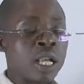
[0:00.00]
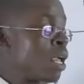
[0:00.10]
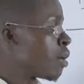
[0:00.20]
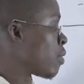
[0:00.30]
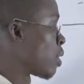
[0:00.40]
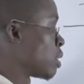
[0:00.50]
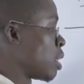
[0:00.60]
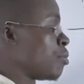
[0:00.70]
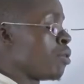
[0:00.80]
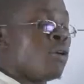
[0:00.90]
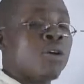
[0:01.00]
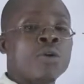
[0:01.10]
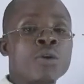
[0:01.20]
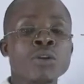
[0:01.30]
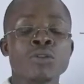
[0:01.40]
Like for example,
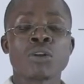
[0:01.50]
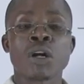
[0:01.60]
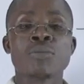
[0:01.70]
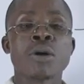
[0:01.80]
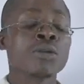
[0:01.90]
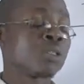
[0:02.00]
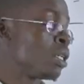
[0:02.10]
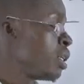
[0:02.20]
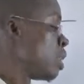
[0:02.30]
when you talk about